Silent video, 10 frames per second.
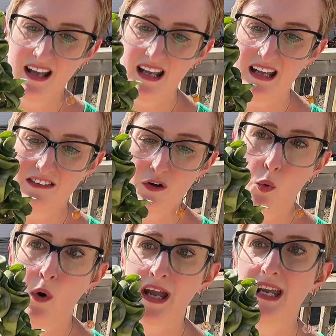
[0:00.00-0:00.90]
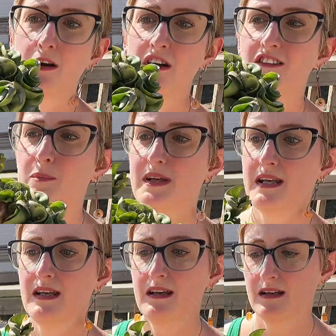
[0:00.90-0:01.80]
It's quite
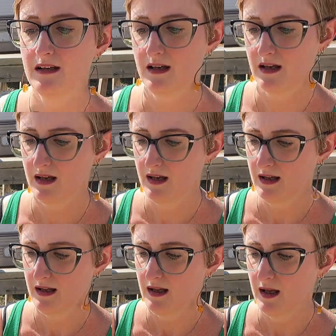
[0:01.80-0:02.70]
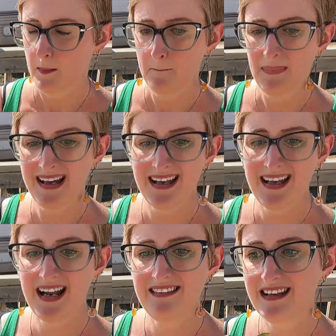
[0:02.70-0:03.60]
crispy, but
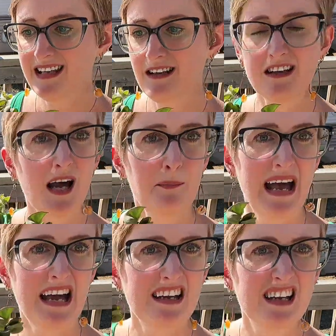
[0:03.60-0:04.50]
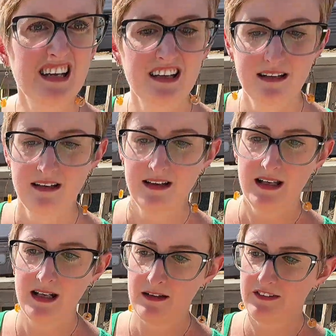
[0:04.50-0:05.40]
I think it'll come back.
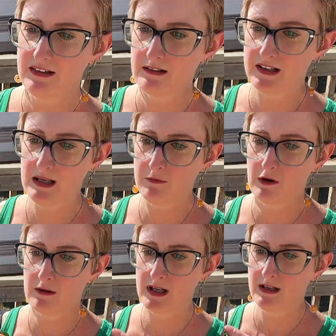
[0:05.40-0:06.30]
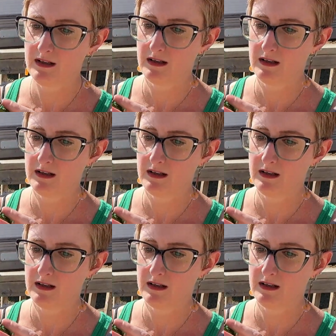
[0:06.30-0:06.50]
It'll still keep growing.